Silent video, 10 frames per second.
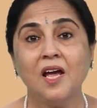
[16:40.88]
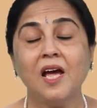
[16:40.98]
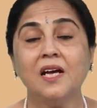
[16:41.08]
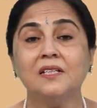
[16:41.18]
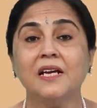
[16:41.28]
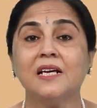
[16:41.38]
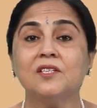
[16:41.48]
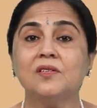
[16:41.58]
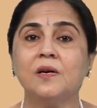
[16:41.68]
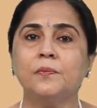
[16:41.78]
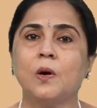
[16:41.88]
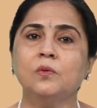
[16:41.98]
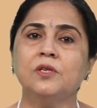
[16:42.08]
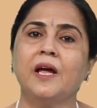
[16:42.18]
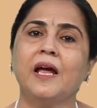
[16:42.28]
and Ezra
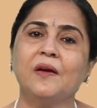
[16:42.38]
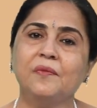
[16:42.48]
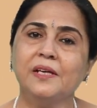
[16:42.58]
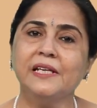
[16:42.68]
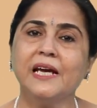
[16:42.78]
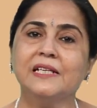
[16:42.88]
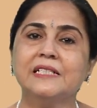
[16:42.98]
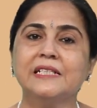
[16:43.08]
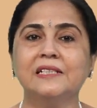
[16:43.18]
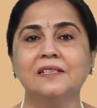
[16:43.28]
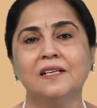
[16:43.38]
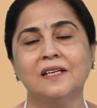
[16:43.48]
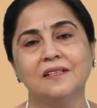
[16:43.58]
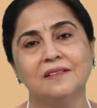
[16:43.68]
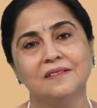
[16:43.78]
Pound heavily edited
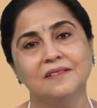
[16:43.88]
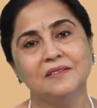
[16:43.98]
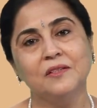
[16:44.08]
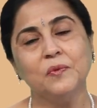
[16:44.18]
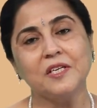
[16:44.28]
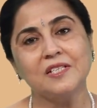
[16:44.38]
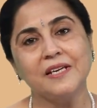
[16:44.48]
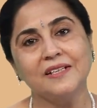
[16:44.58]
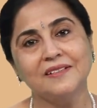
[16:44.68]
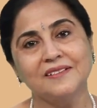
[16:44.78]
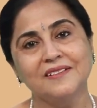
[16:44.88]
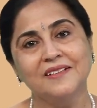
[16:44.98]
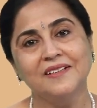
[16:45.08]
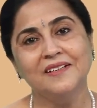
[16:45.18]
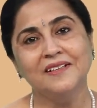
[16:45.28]
the Wasteland
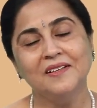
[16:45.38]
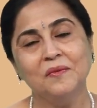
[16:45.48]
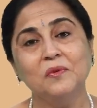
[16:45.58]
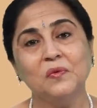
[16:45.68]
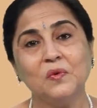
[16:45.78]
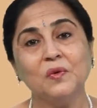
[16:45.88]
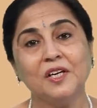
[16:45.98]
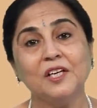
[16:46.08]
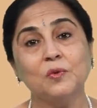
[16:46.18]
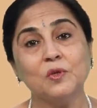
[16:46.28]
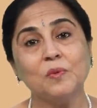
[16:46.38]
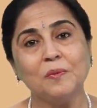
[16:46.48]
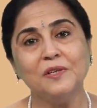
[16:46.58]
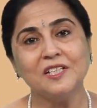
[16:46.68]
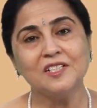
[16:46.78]
before it was
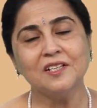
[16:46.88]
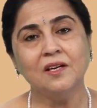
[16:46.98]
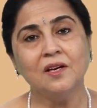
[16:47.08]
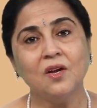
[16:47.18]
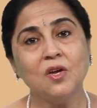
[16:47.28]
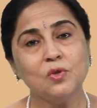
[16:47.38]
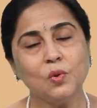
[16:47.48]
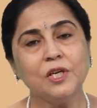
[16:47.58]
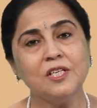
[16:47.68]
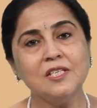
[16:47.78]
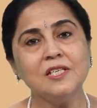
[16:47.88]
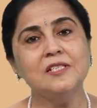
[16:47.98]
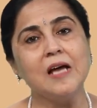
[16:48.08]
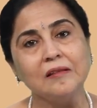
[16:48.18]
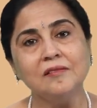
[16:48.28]
published. So it is a
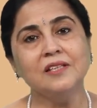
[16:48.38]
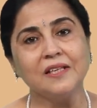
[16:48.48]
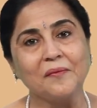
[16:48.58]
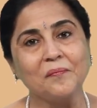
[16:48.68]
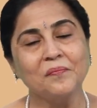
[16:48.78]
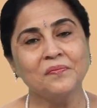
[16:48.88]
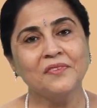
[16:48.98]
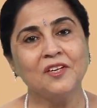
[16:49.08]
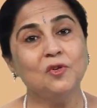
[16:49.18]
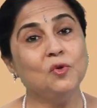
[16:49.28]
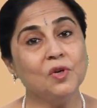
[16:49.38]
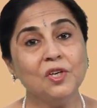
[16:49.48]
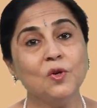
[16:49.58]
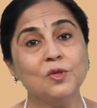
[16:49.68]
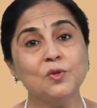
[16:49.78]
done thing. You
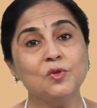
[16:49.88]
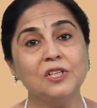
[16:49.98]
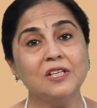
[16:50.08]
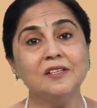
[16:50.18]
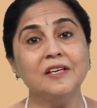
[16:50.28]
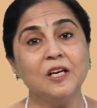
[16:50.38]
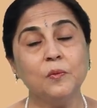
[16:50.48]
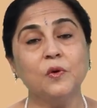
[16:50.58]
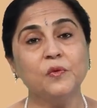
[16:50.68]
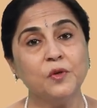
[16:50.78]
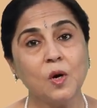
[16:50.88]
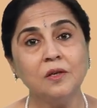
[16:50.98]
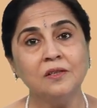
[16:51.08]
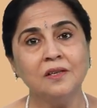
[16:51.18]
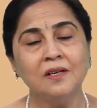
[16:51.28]
can also seek the help of
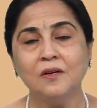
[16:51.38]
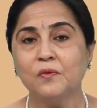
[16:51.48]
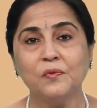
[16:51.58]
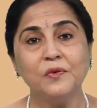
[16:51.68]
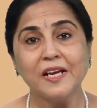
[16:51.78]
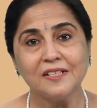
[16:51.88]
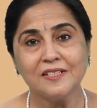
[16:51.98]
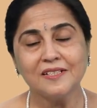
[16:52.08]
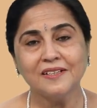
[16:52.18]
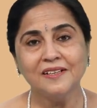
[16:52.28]
your friends